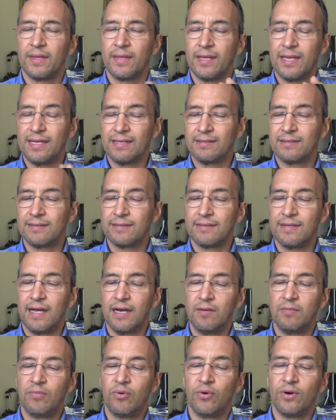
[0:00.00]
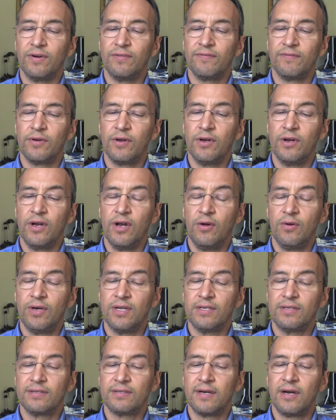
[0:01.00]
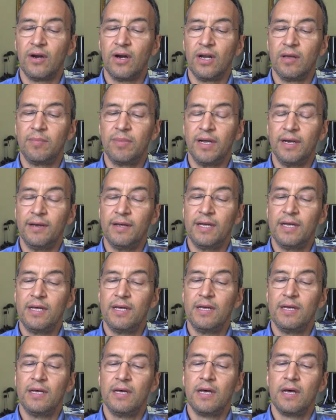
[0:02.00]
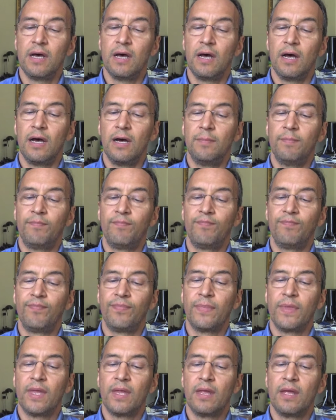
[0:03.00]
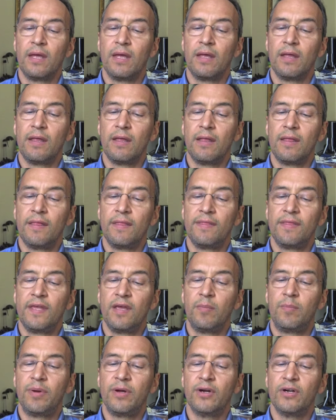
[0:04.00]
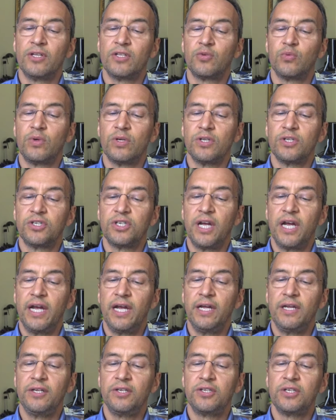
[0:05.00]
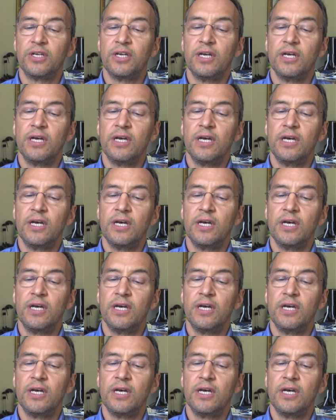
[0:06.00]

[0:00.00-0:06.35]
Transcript: That's not important for you to know necessarily, but the appearance will change.